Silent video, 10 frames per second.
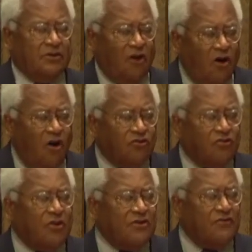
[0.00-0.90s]
But
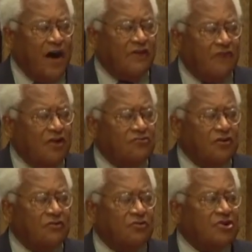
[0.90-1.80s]
all
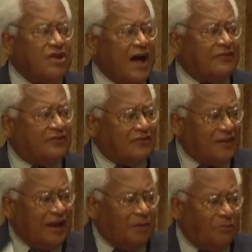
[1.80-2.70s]
2,500 were not
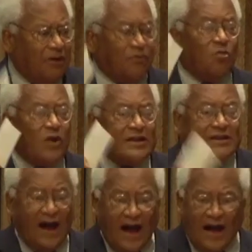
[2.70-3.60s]
sent up at
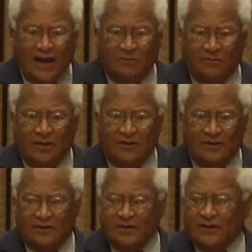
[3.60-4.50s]
one time.
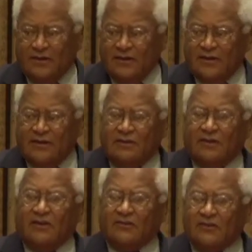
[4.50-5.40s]

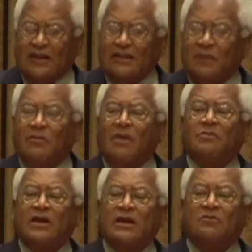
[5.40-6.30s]
They sent them
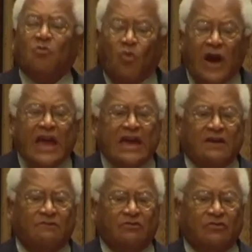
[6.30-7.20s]
up in
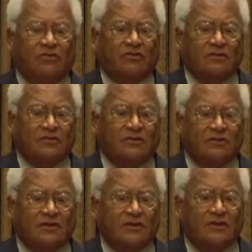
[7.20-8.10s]
waves.
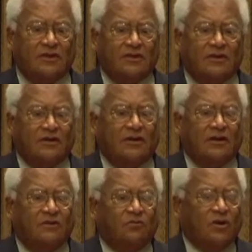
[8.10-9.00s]

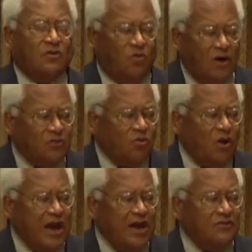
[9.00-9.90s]
And when one
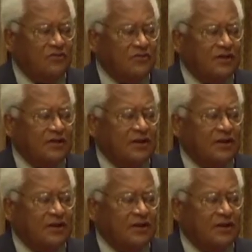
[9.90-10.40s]
wave